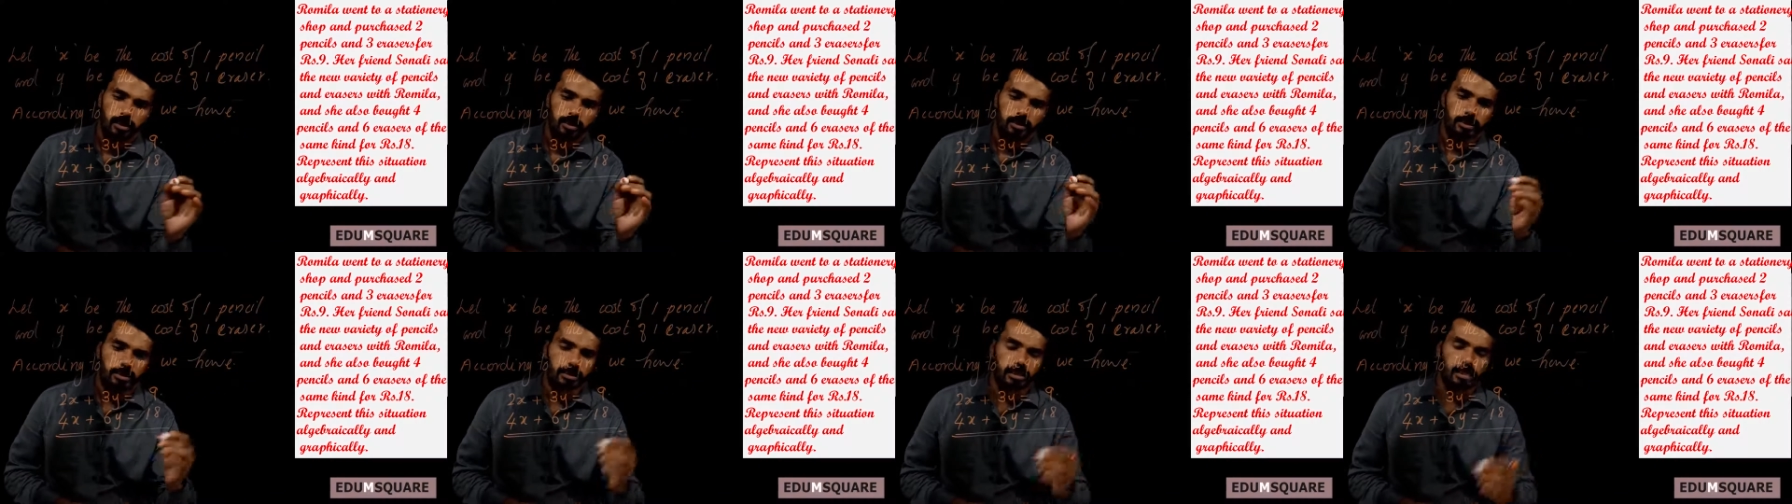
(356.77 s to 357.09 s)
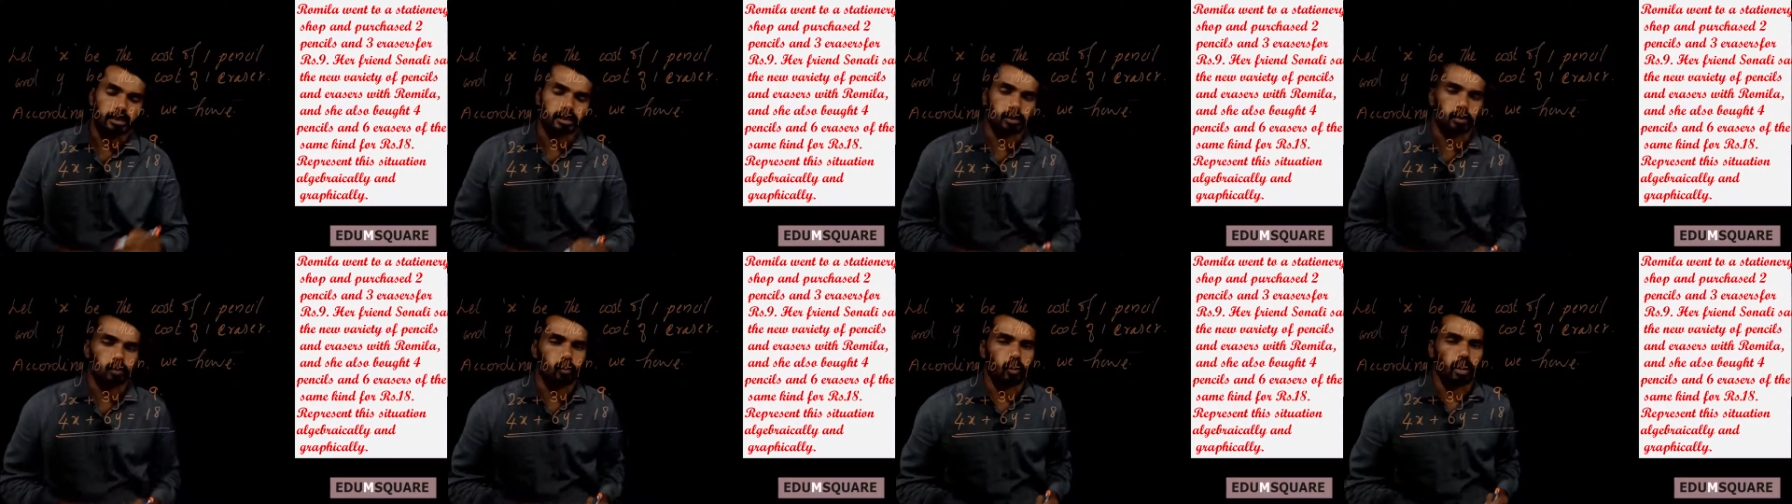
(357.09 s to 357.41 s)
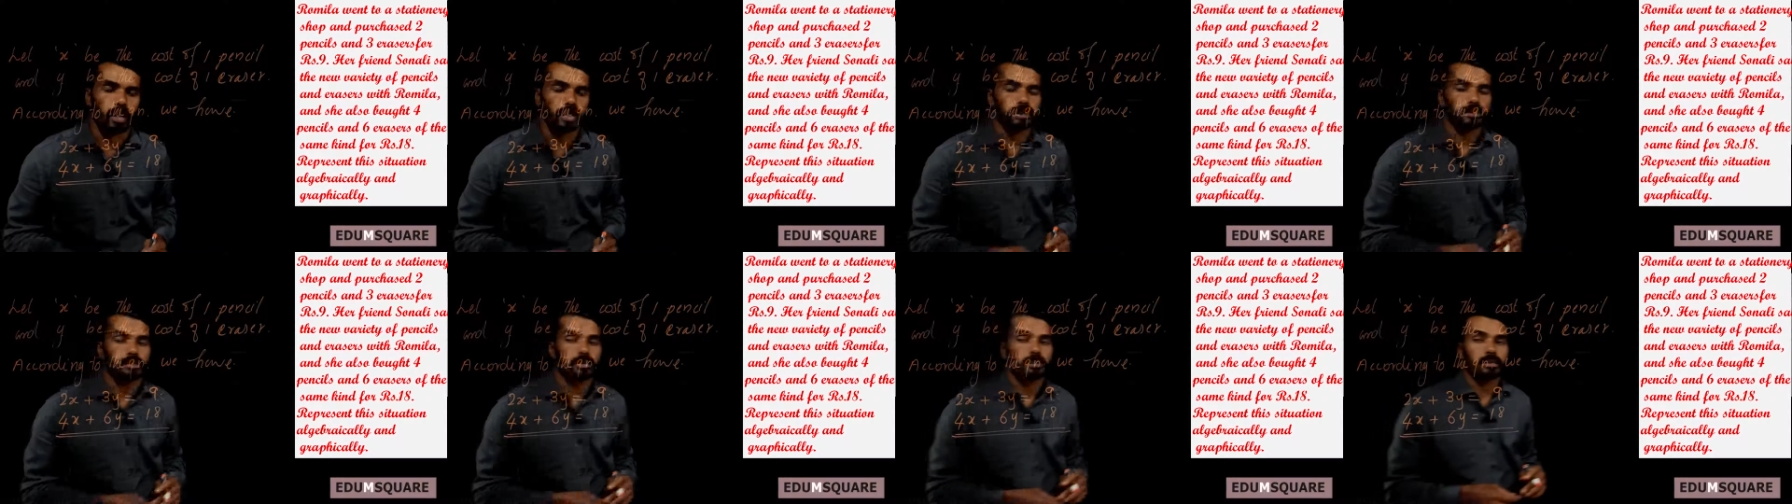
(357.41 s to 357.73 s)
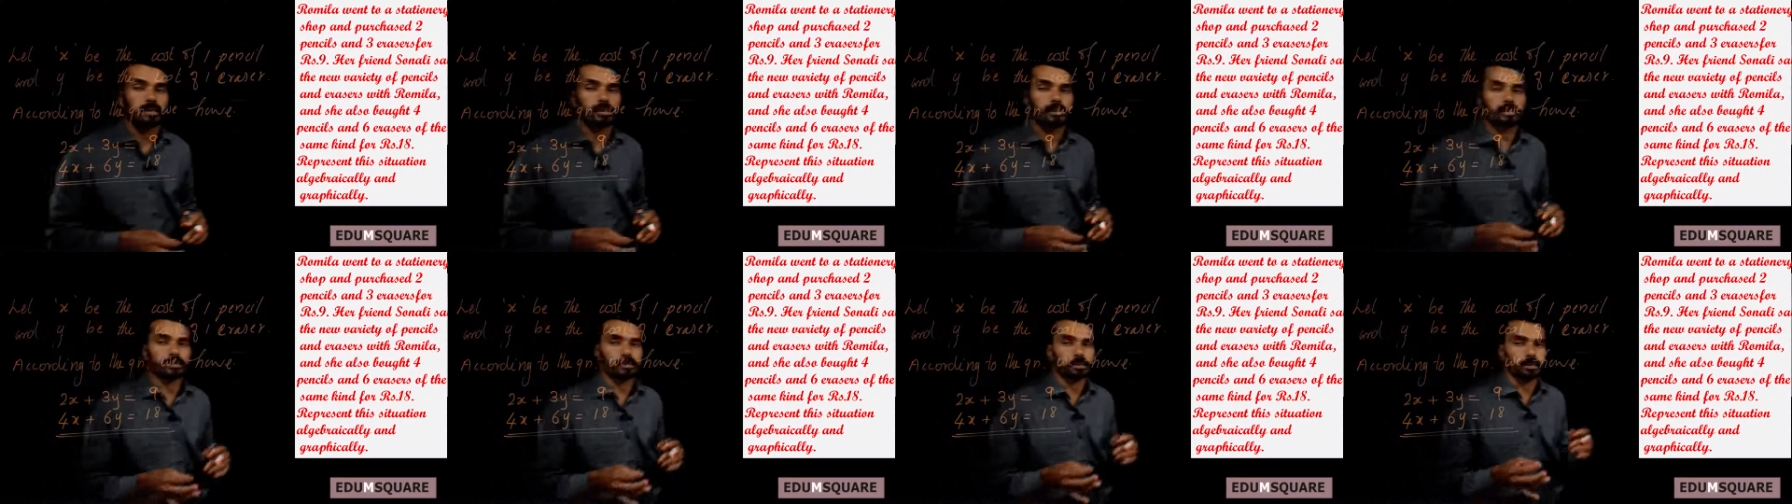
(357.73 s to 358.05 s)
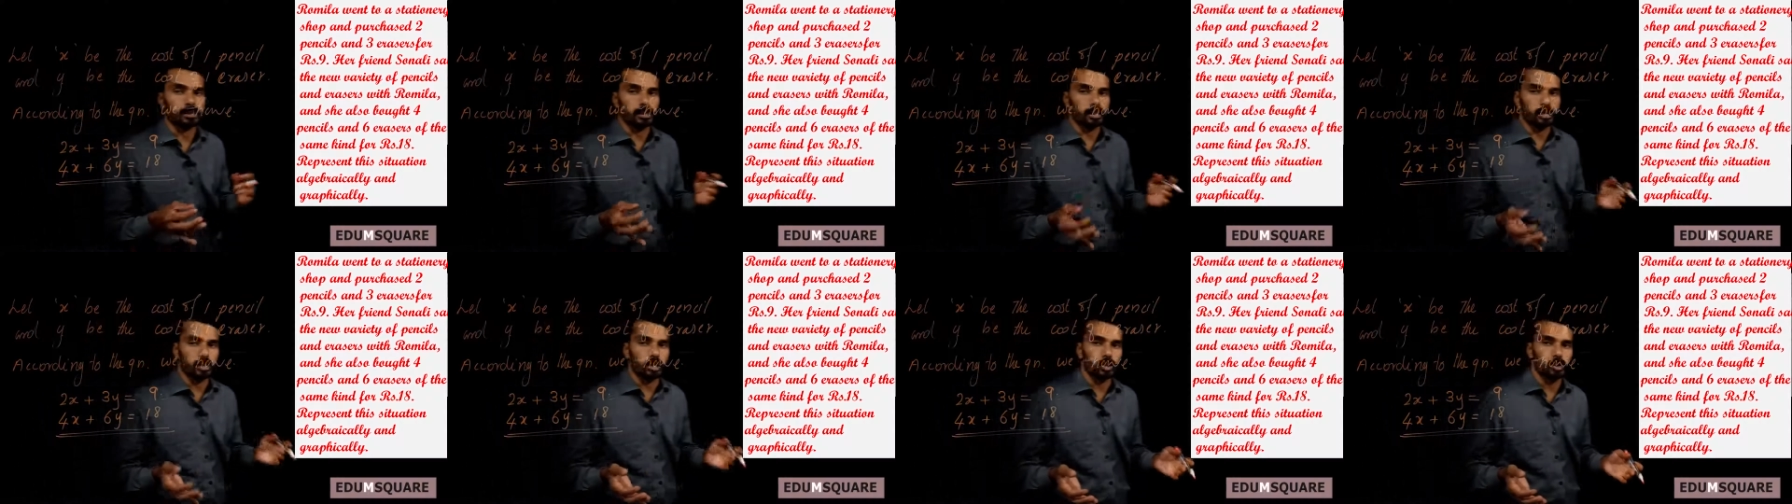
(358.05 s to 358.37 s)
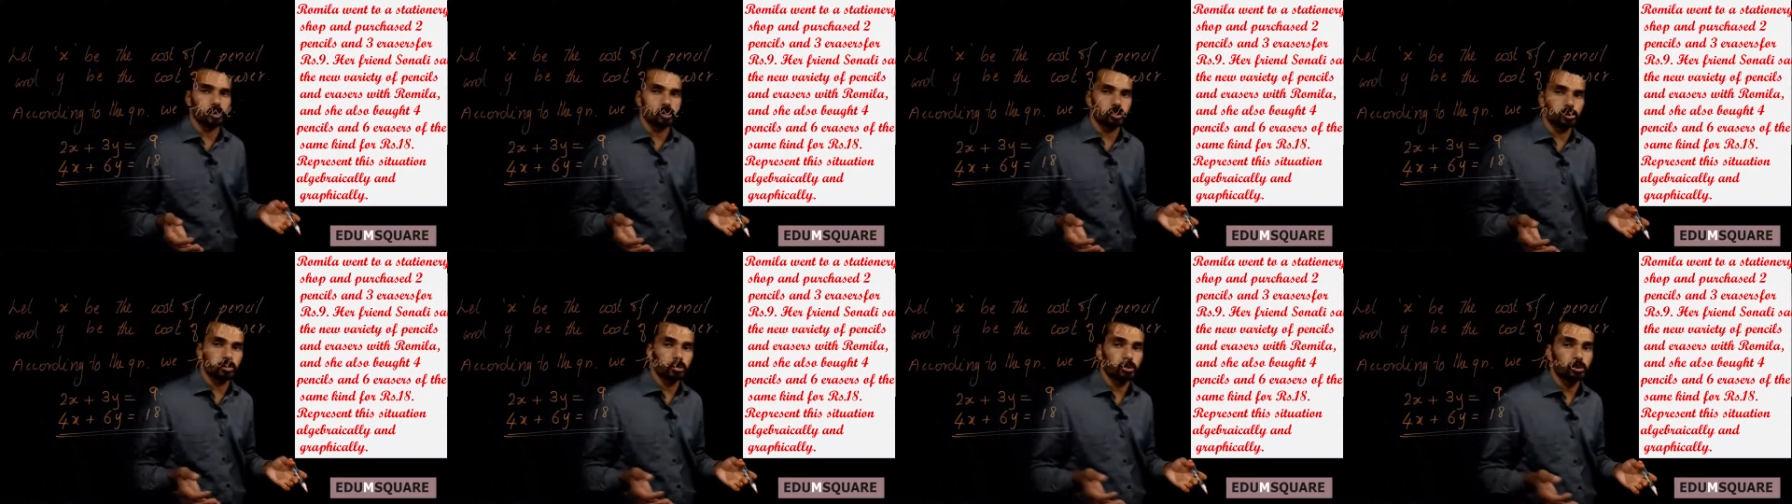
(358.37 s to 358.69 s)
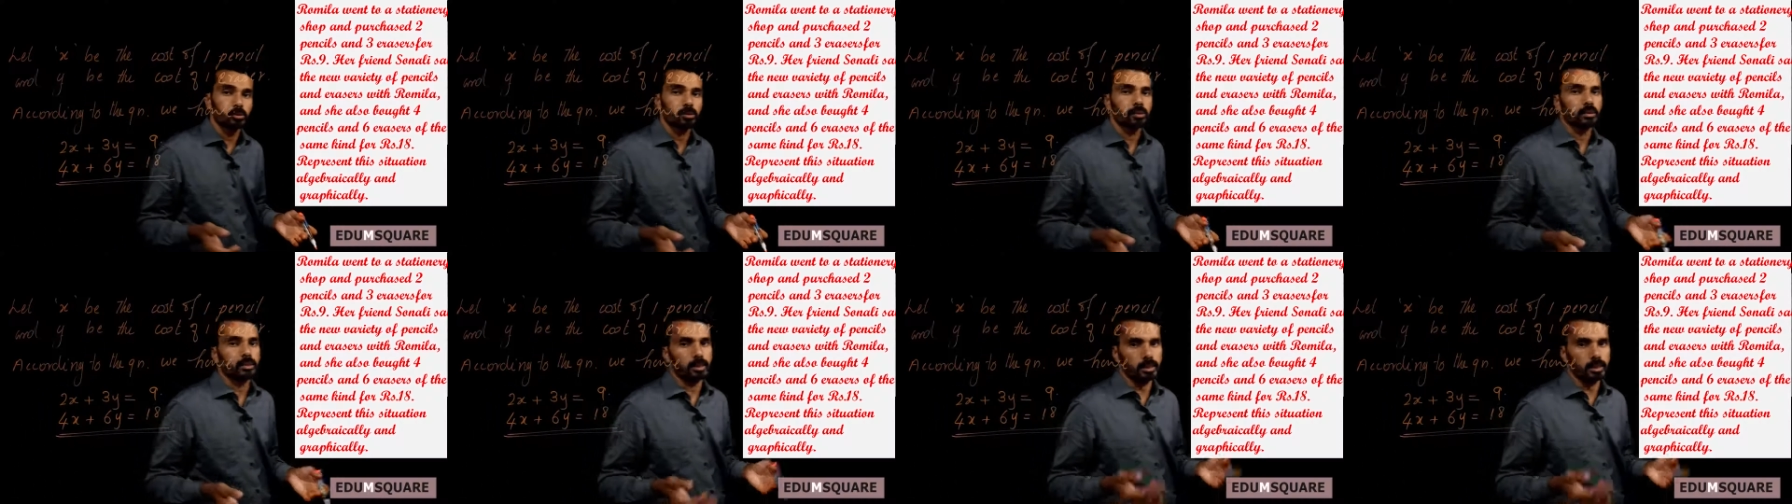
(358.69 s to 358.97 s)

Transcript: 6y is equal to